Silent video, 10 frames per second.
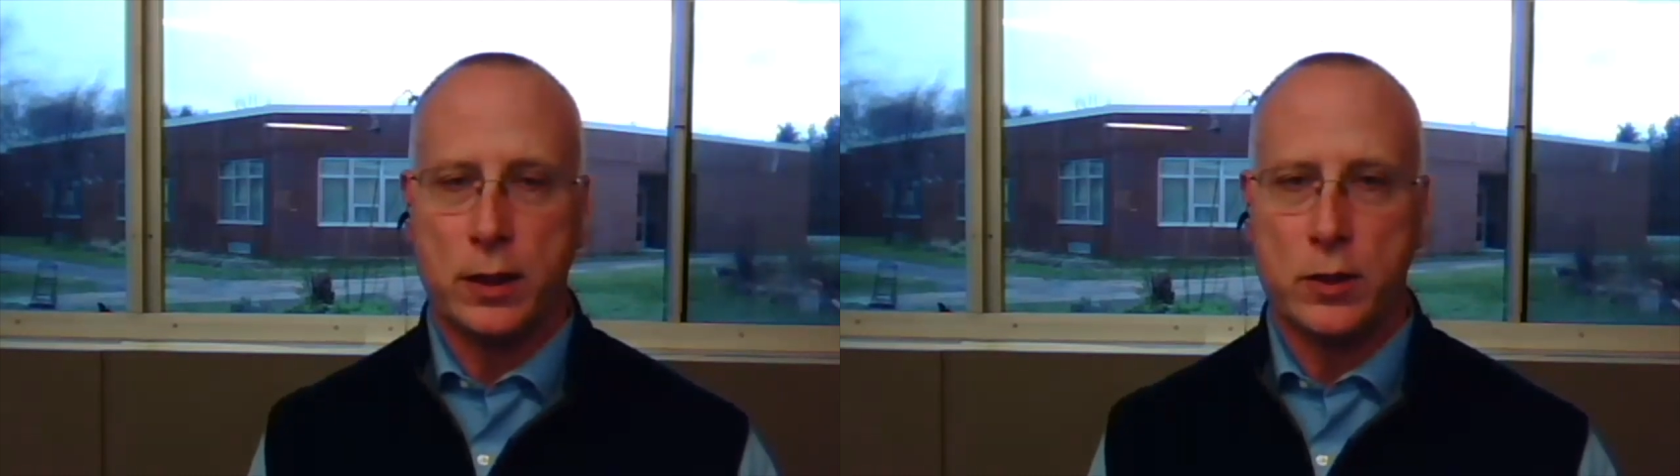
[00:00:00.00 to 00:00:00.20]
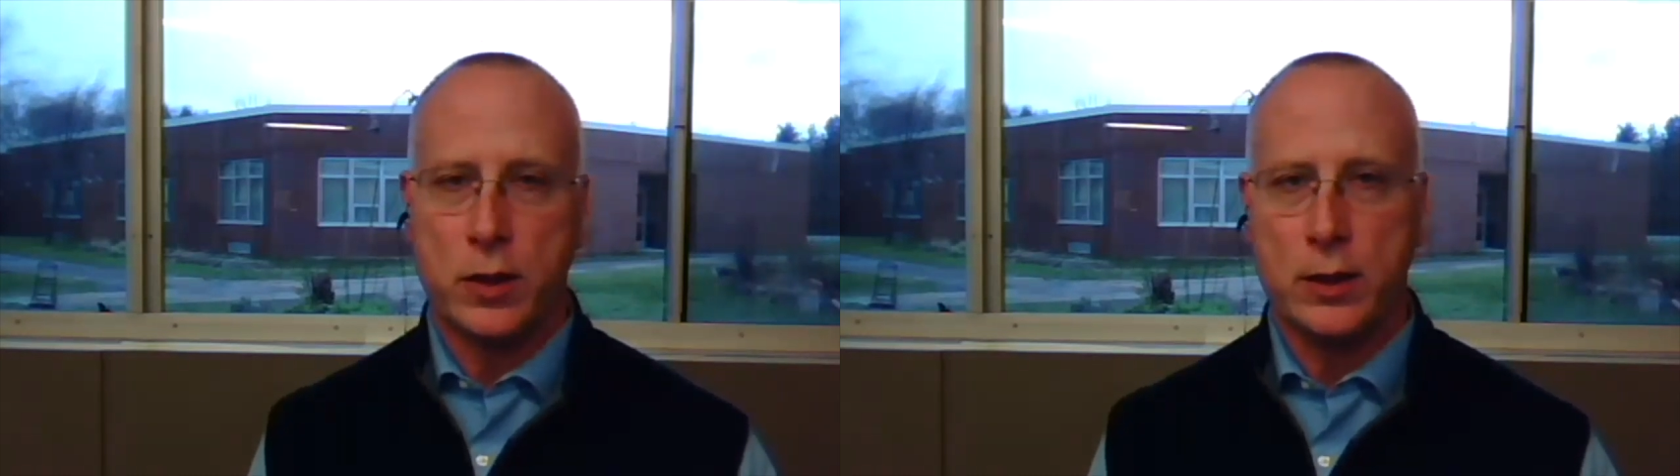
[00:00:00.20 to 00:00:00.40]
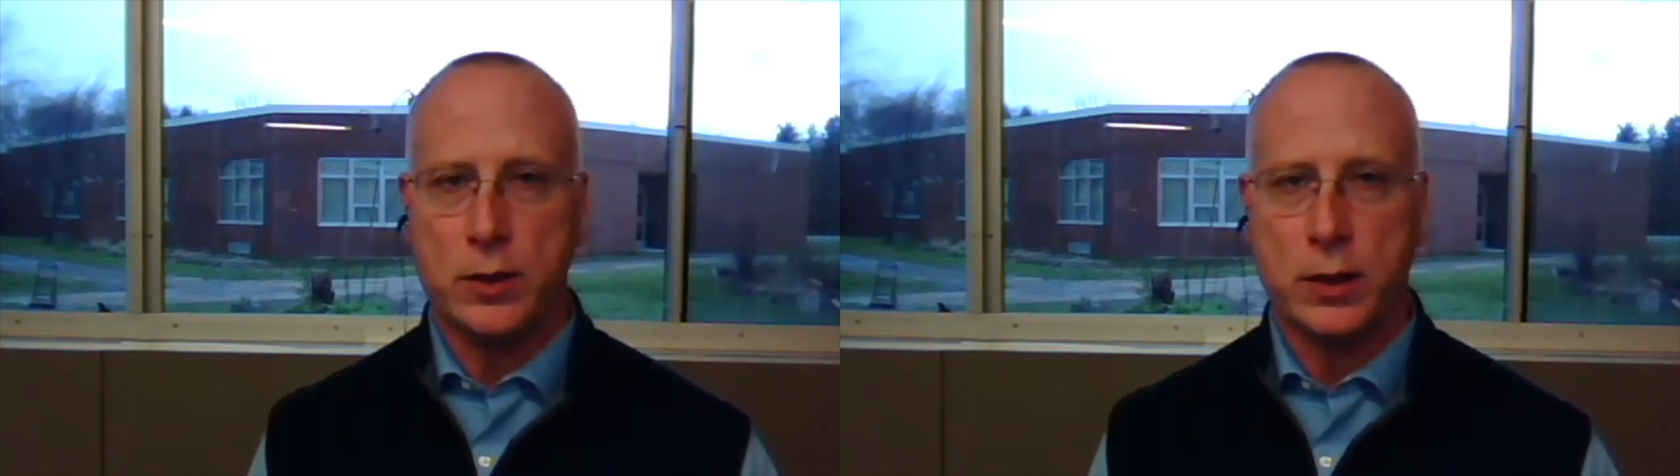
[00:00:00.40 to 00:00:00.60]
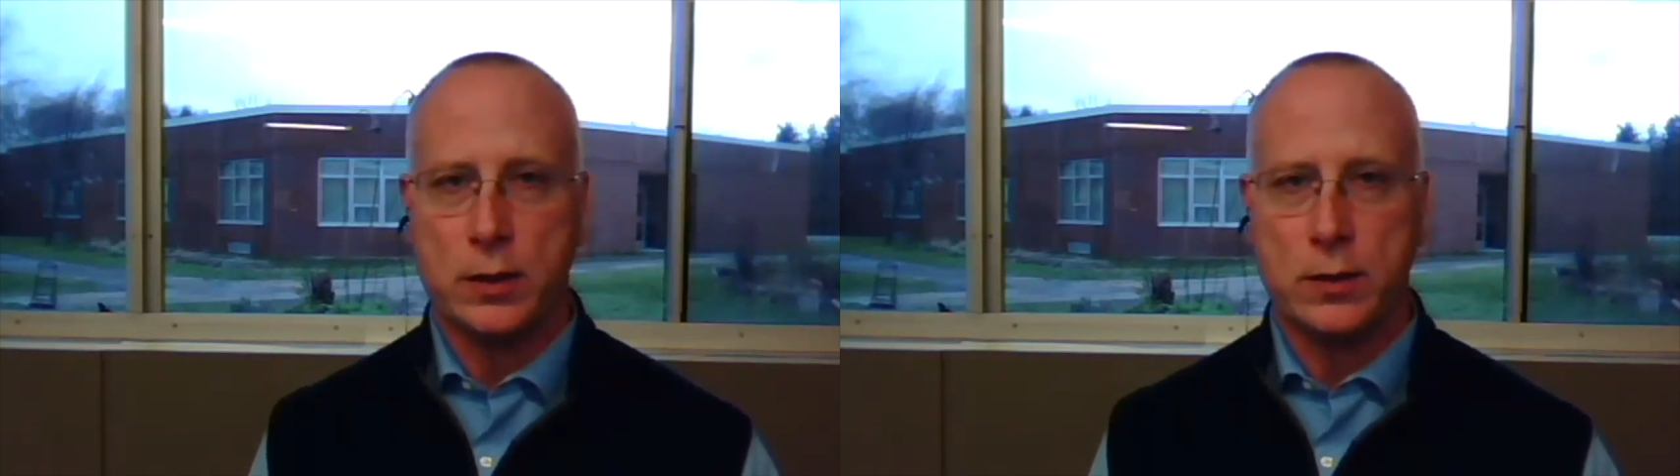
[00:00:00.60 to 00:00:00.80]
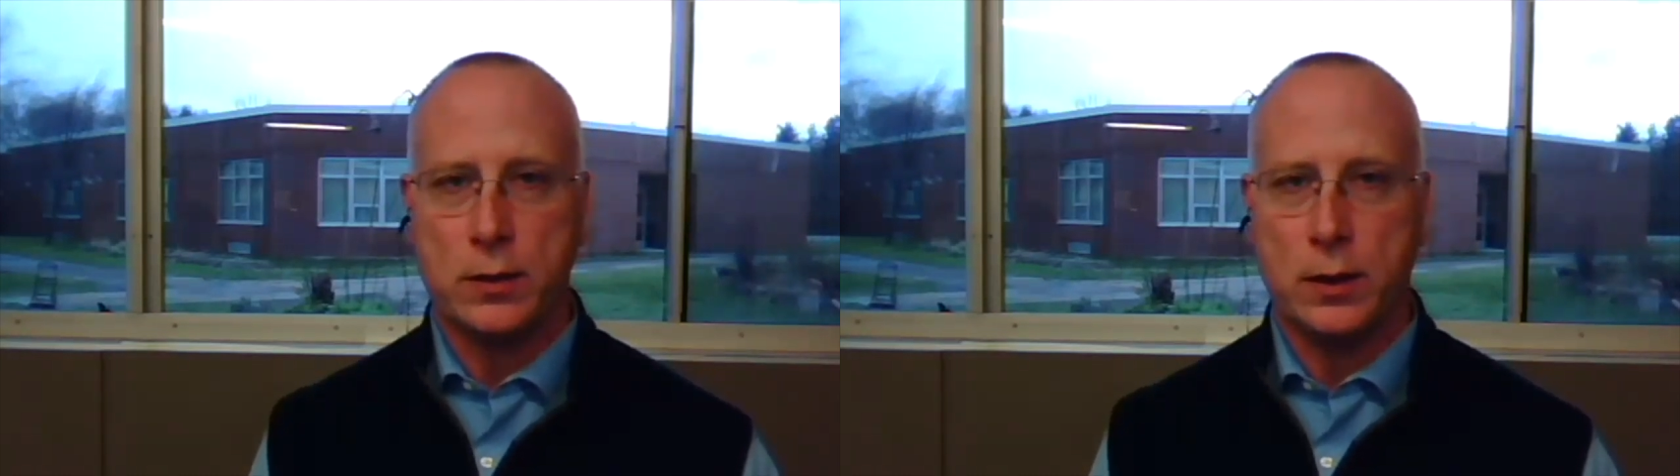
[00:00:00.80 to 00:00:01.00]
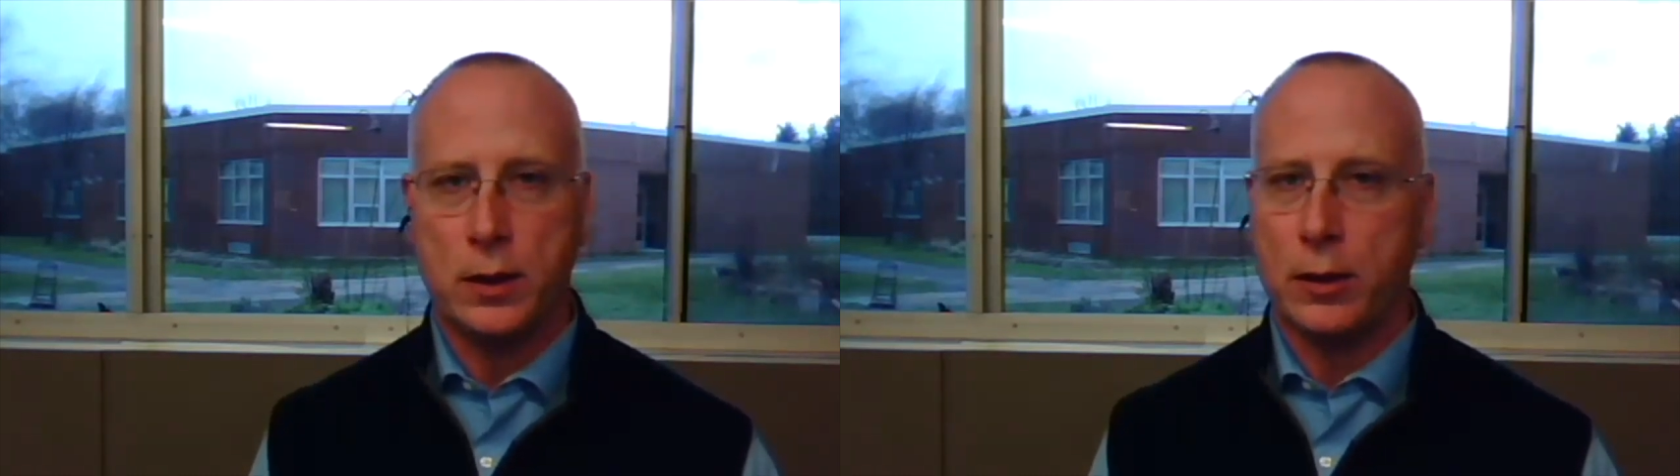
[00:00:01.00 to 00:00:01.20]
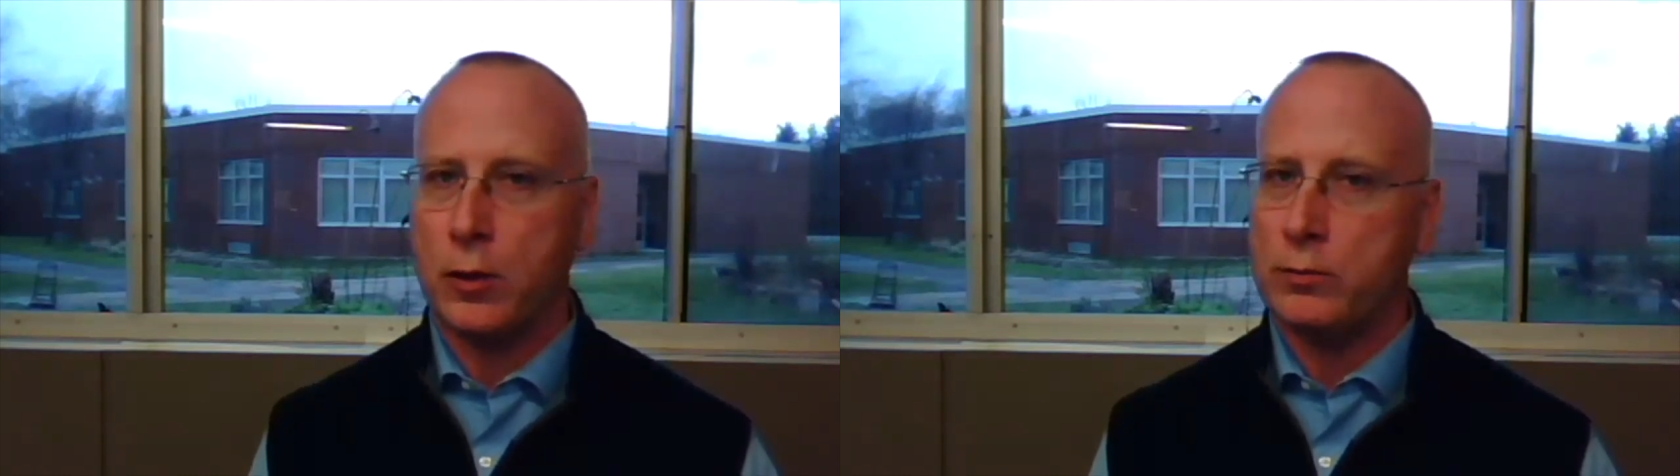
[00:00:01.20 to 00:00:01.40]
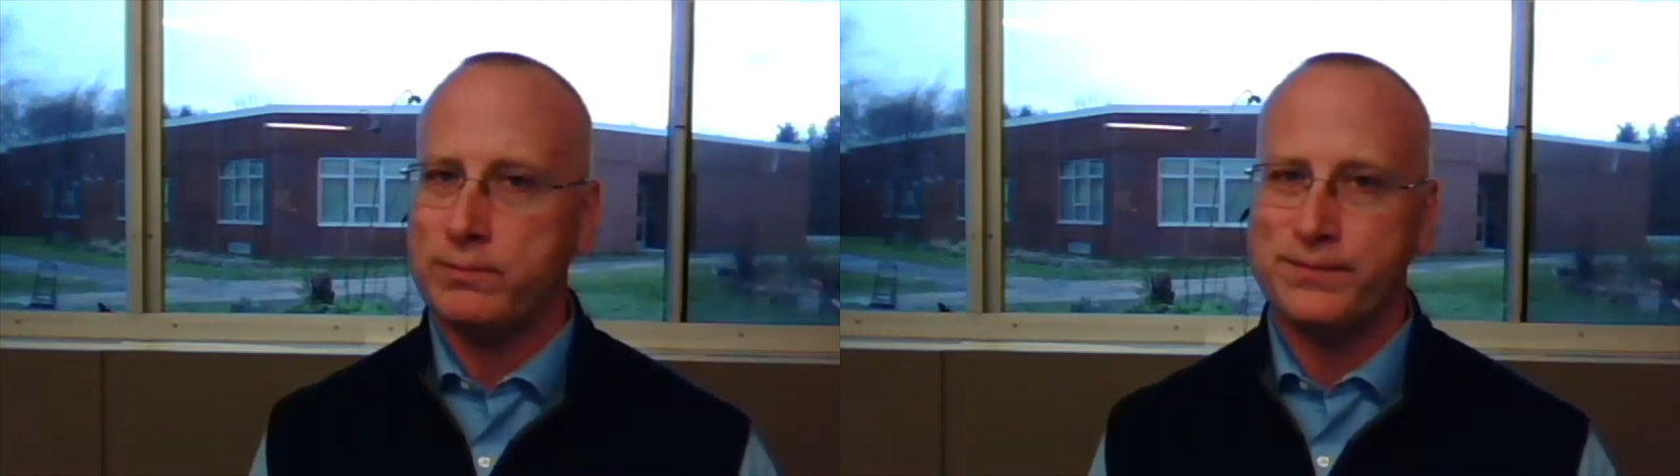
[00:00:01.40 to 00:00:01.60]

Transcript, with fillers: the trenches, you know,